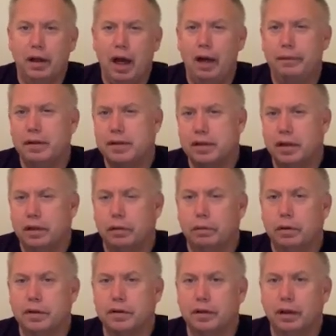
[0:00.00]
Obviously there
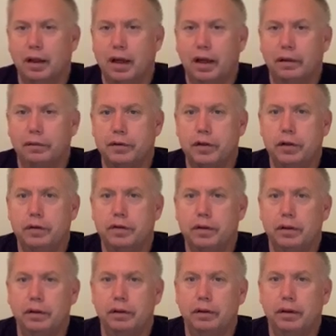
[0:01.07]
wasn't a lot of
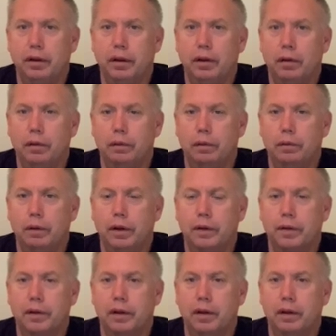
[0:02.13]
choosing, with